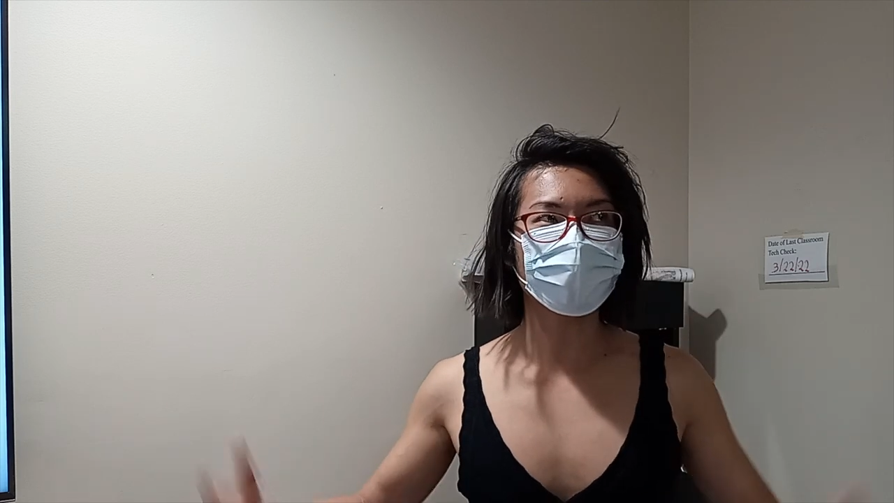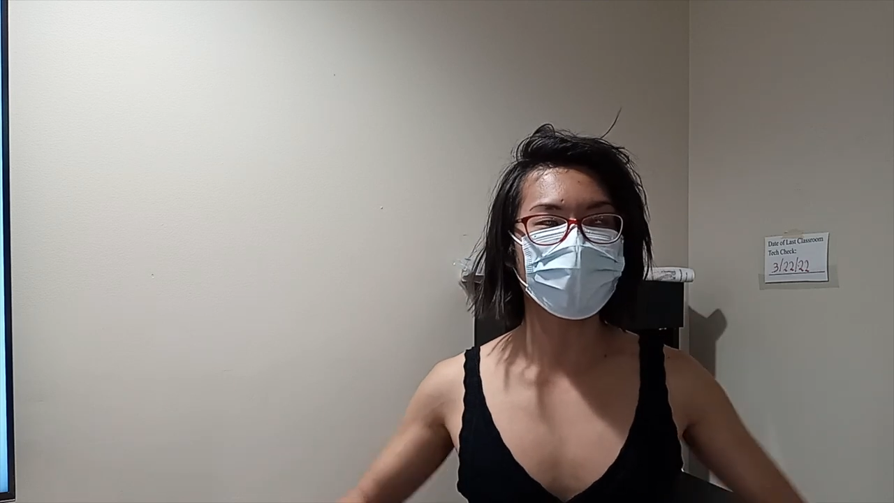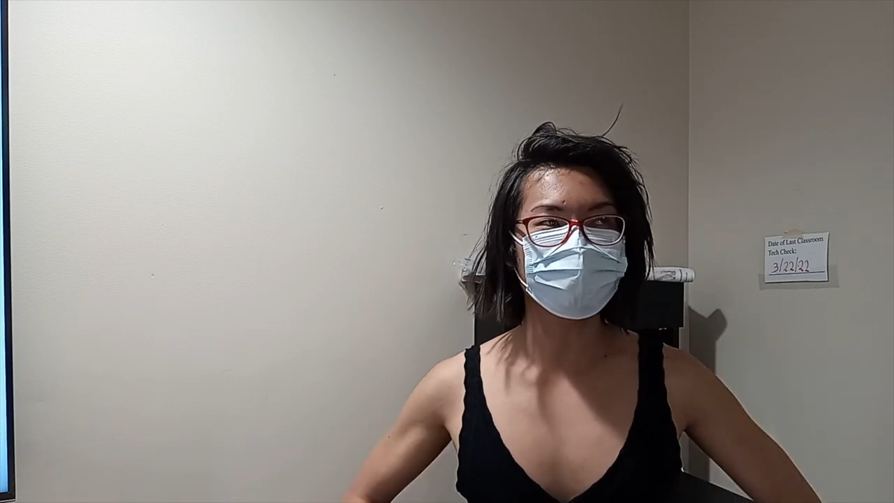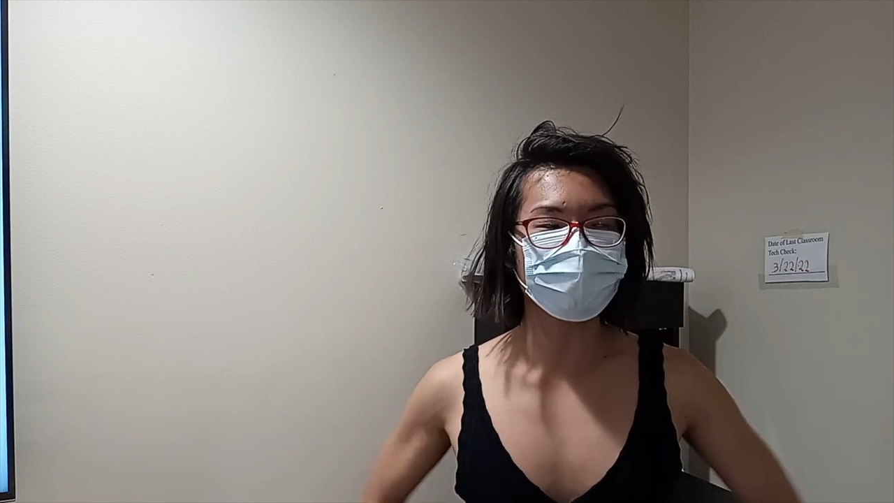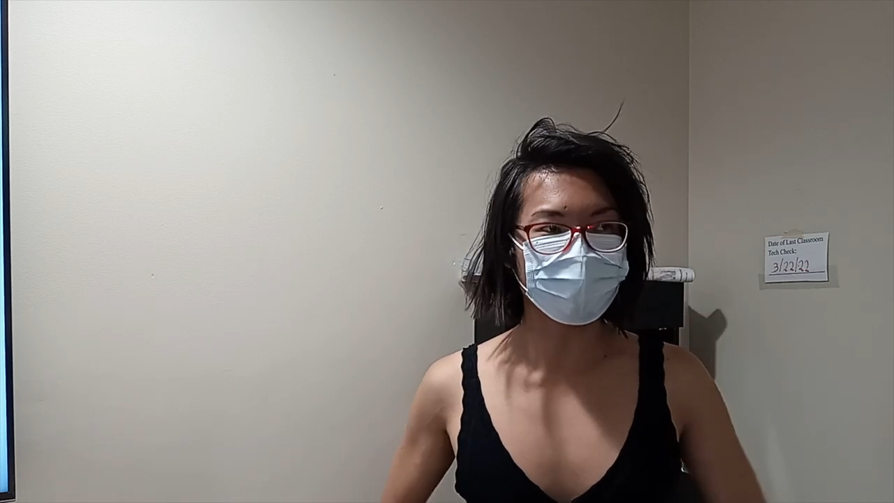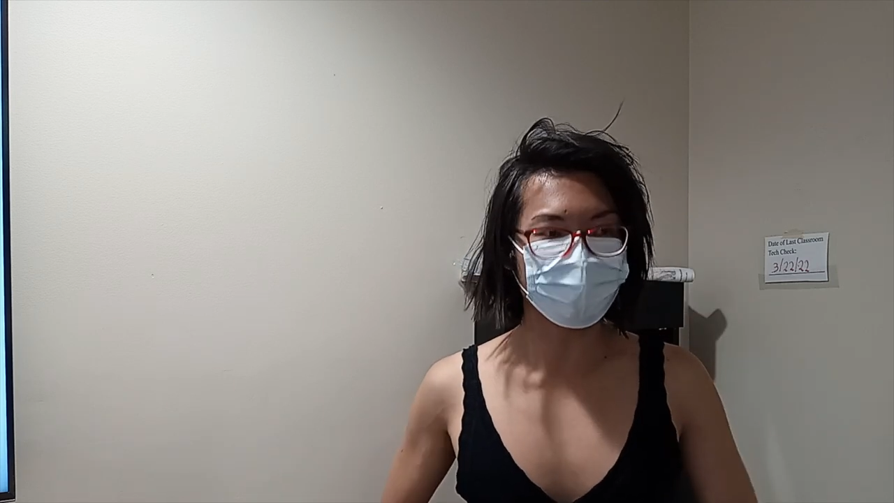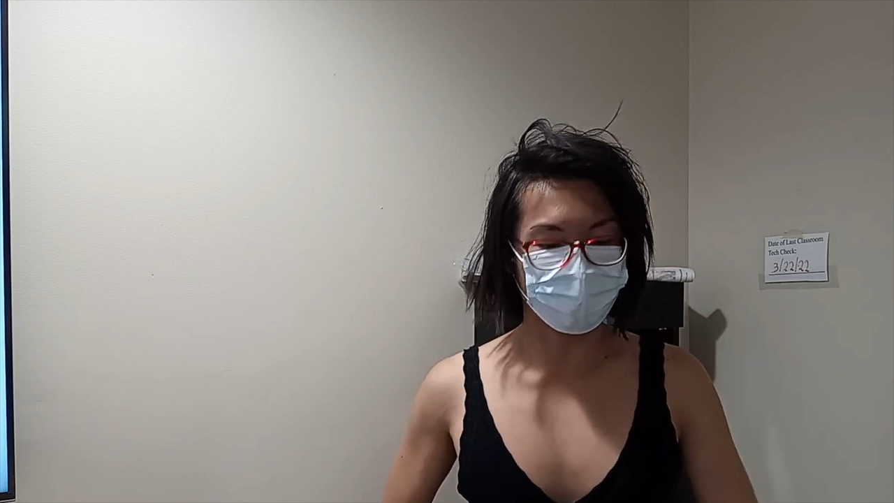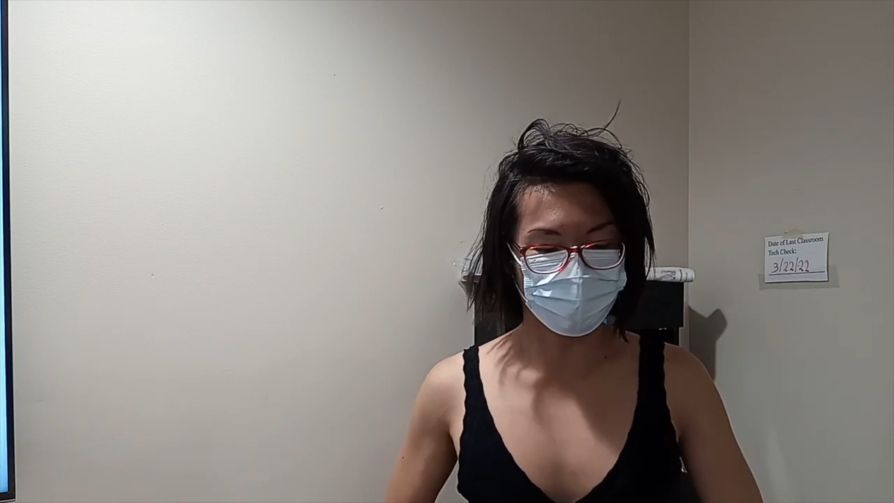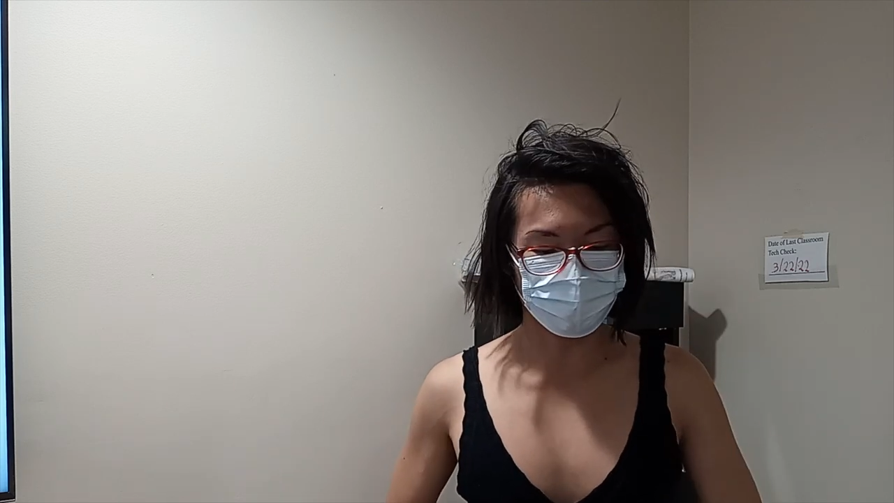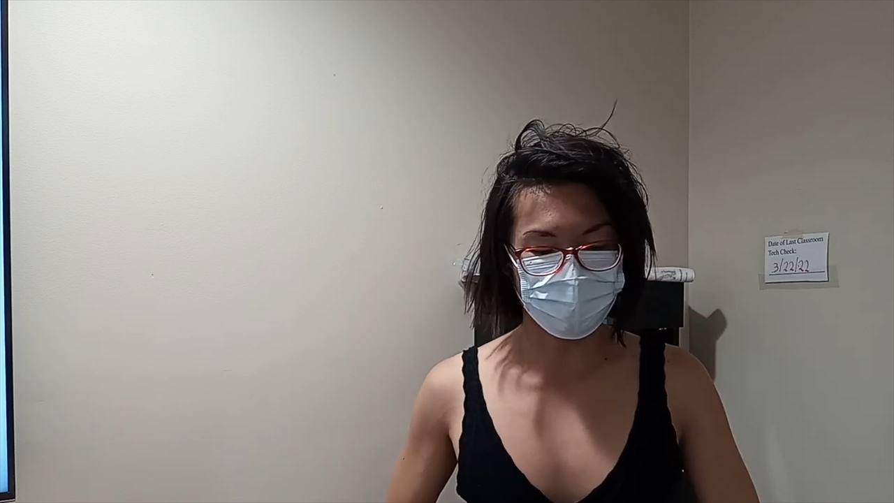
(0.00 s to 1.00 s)
in quantum field
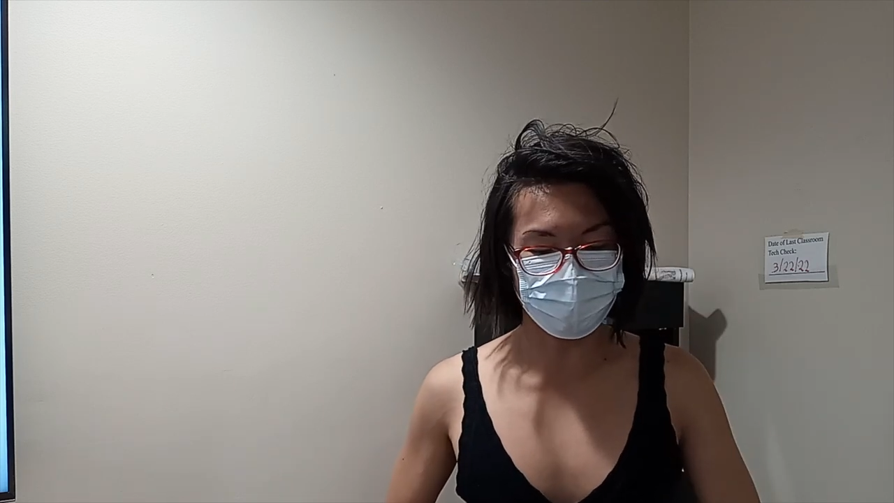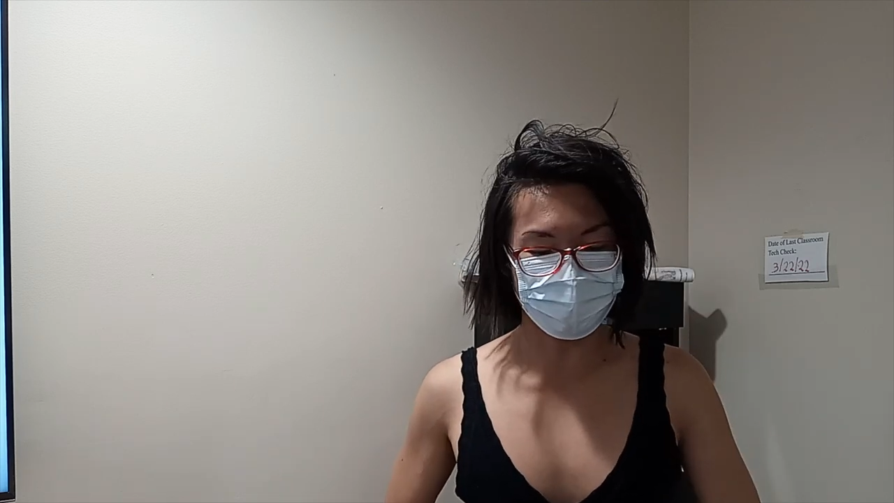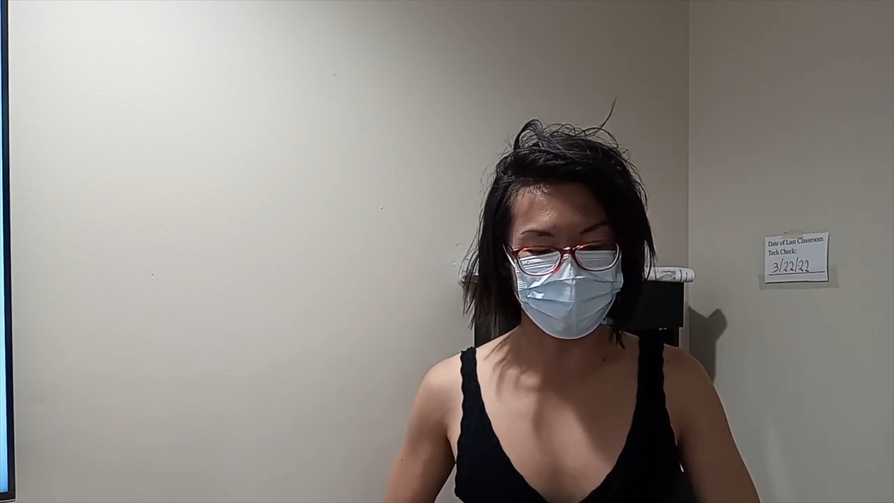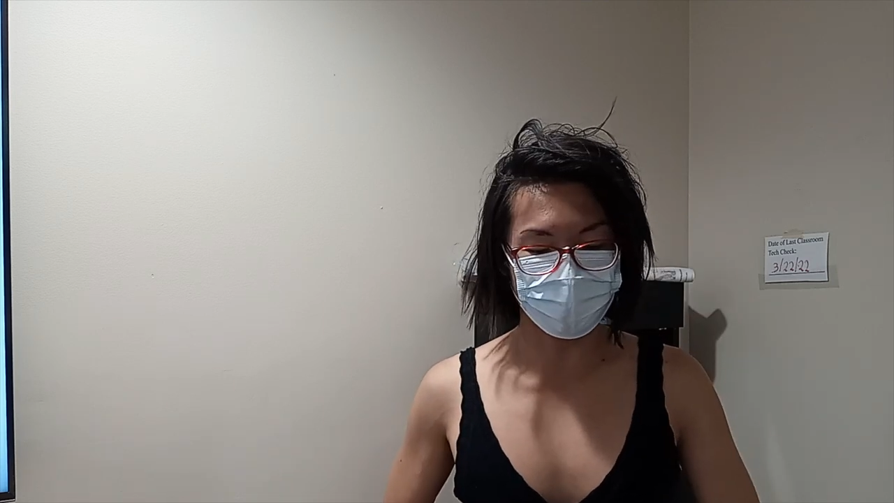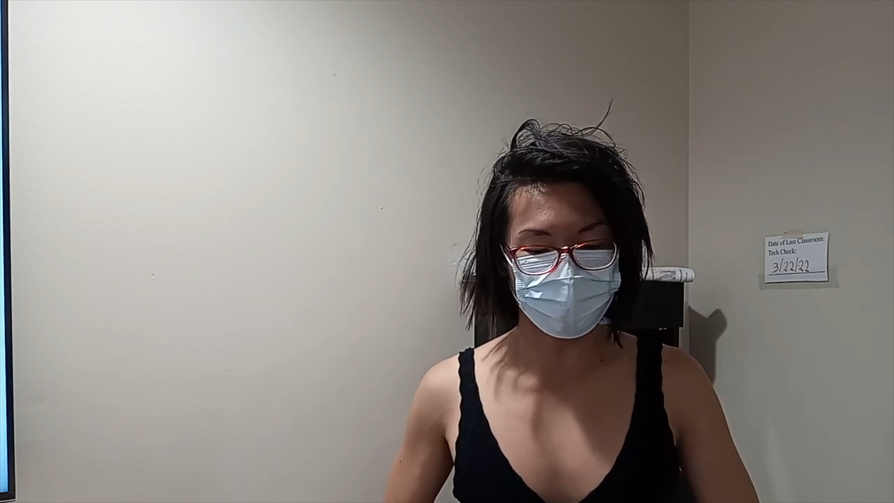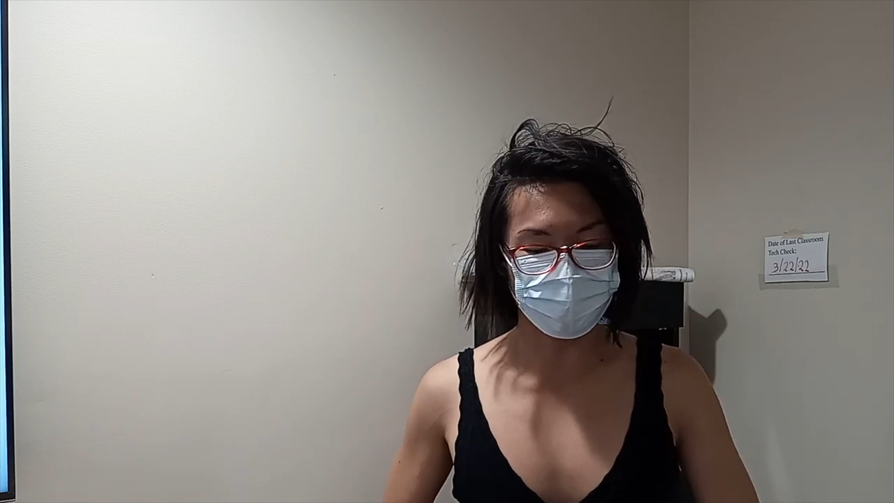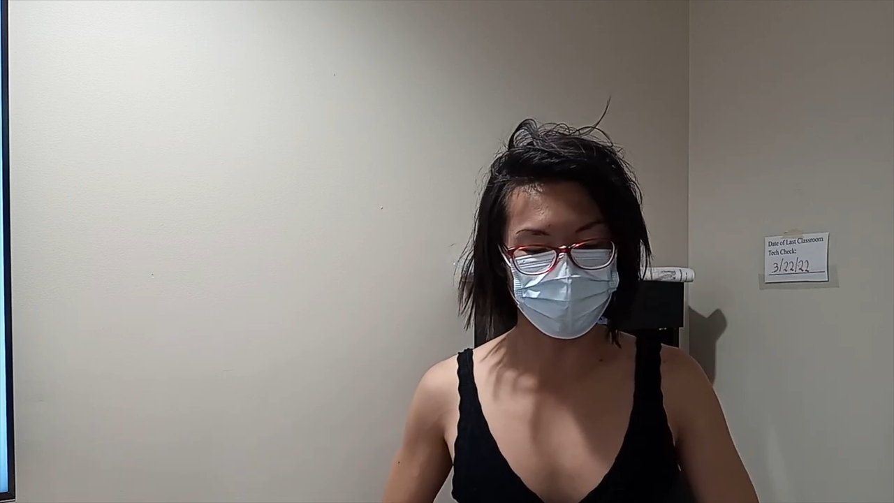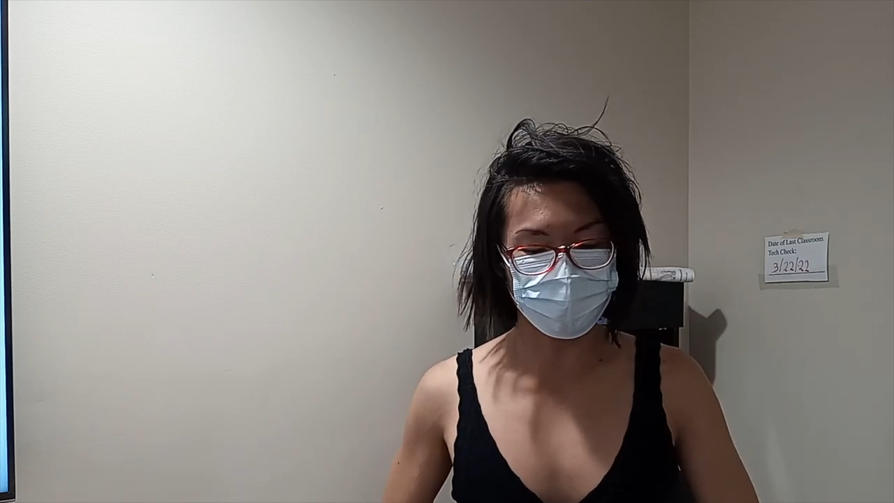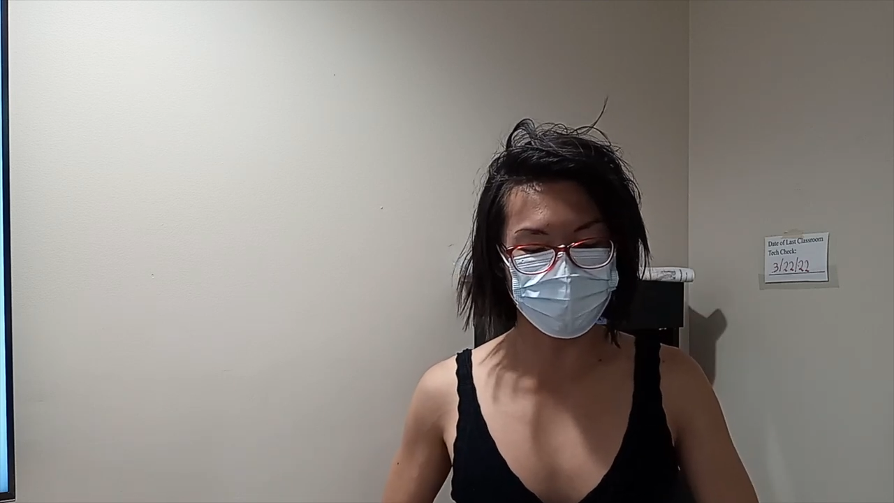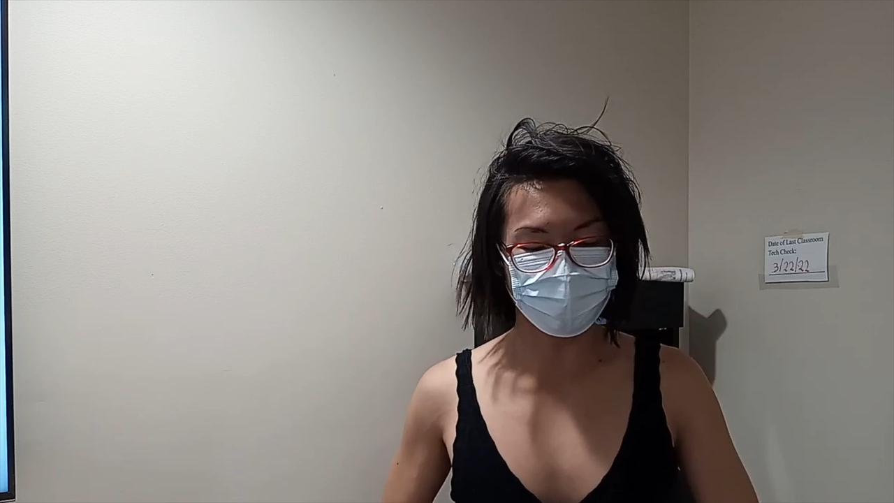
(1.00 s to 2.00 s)
theory, which is like true,